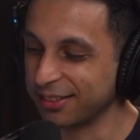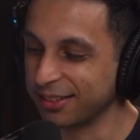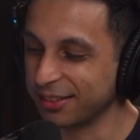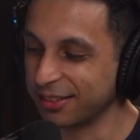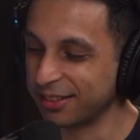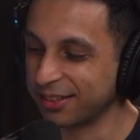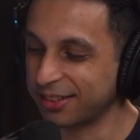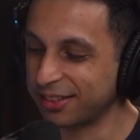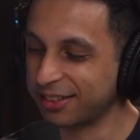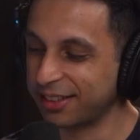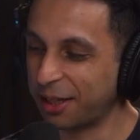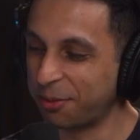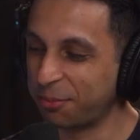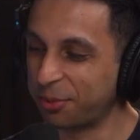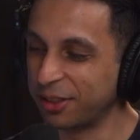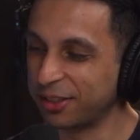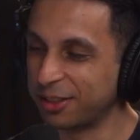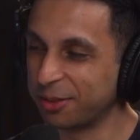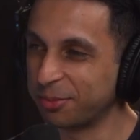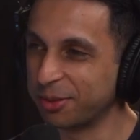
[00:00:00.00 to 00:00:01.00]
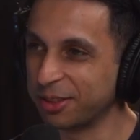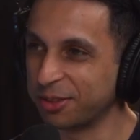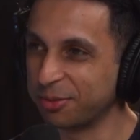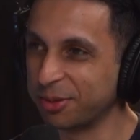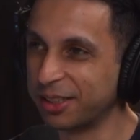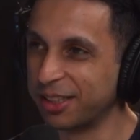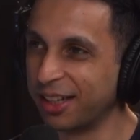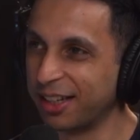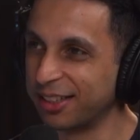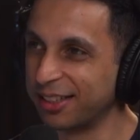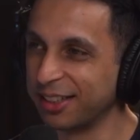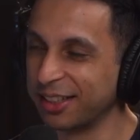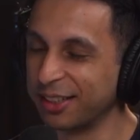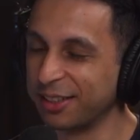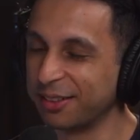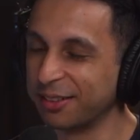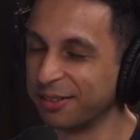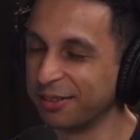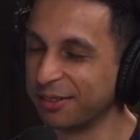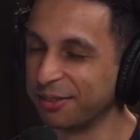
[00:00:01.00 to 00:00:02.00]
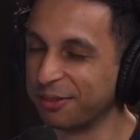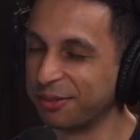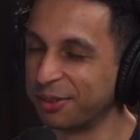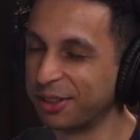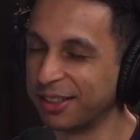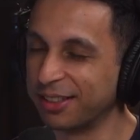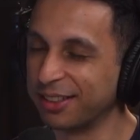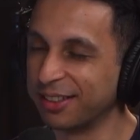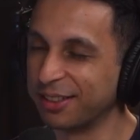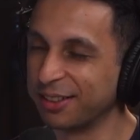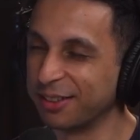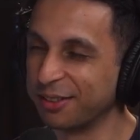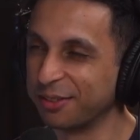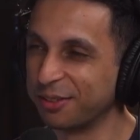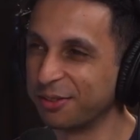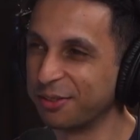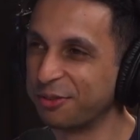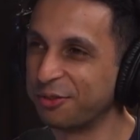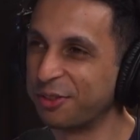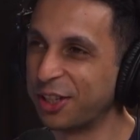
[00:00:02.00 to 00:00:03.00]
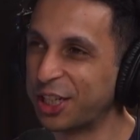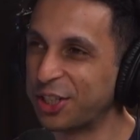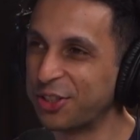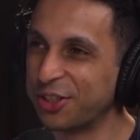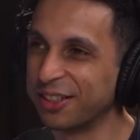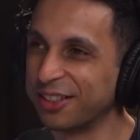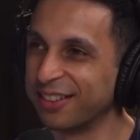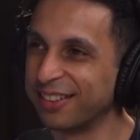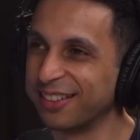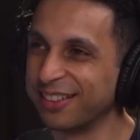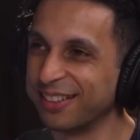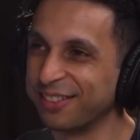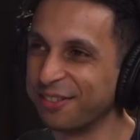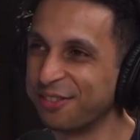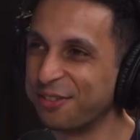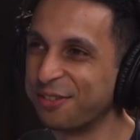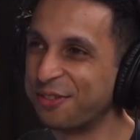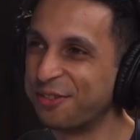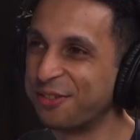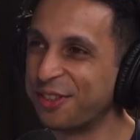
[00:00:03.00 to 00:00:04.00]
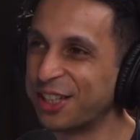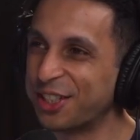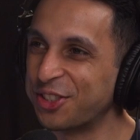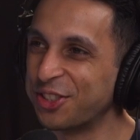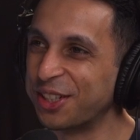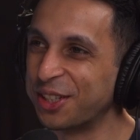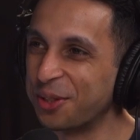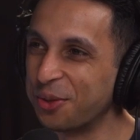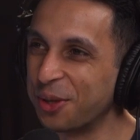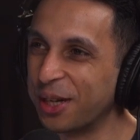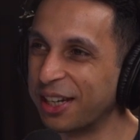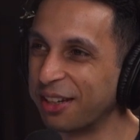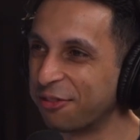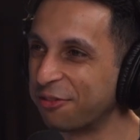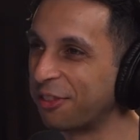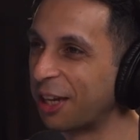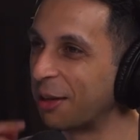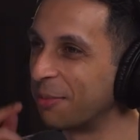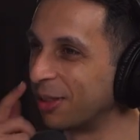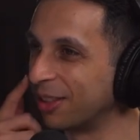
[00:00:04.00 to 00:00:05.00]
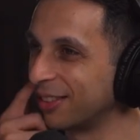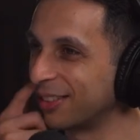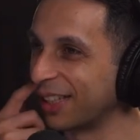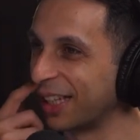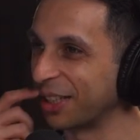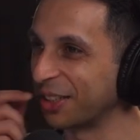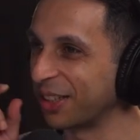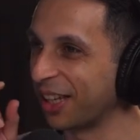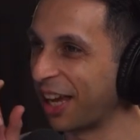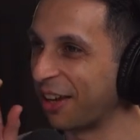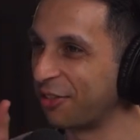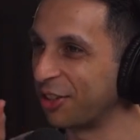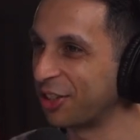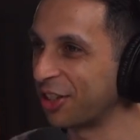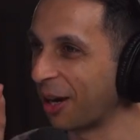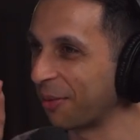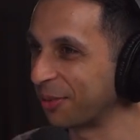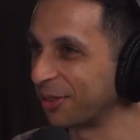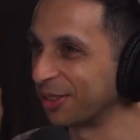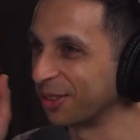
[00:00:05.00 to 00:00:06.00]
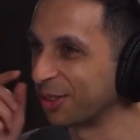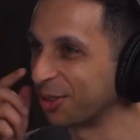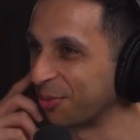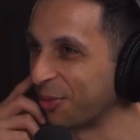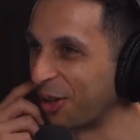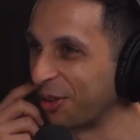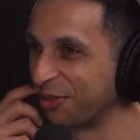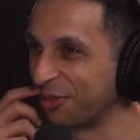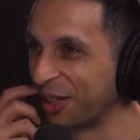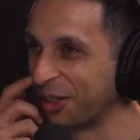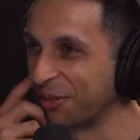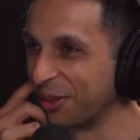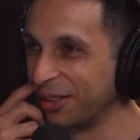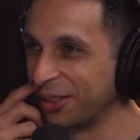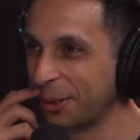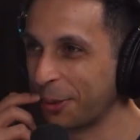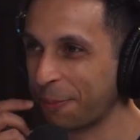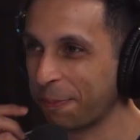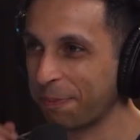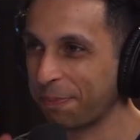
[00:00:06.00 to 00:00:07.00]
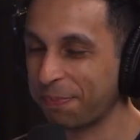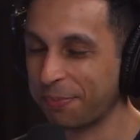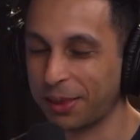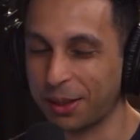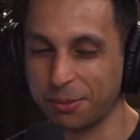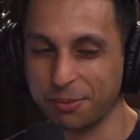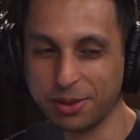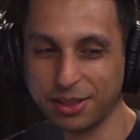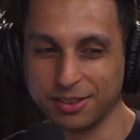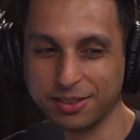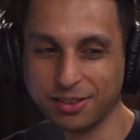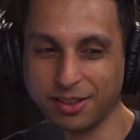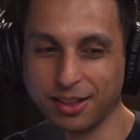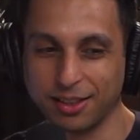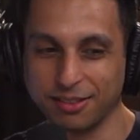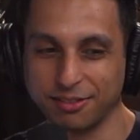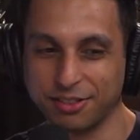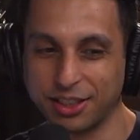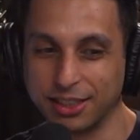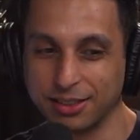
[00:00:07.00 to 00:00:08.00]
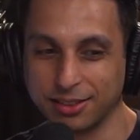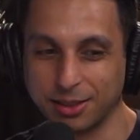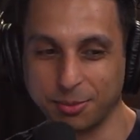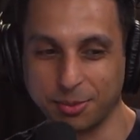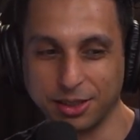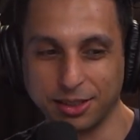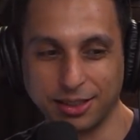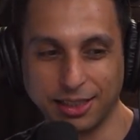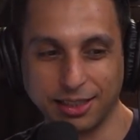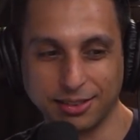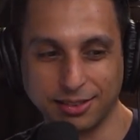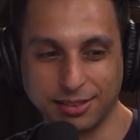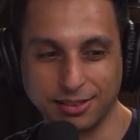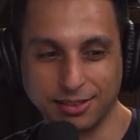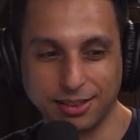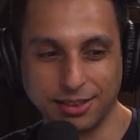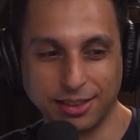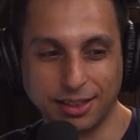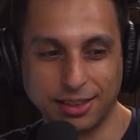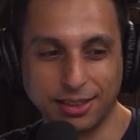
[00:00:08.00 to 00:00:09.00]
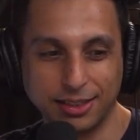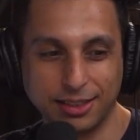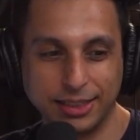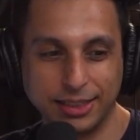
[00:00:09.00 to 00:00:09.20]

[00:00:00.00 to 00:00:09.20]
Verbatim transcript: same principles were done in written in a different fiction fiction-y way, fables, like every chapter is a small fable. Okay. But it's got very similar lessons in there.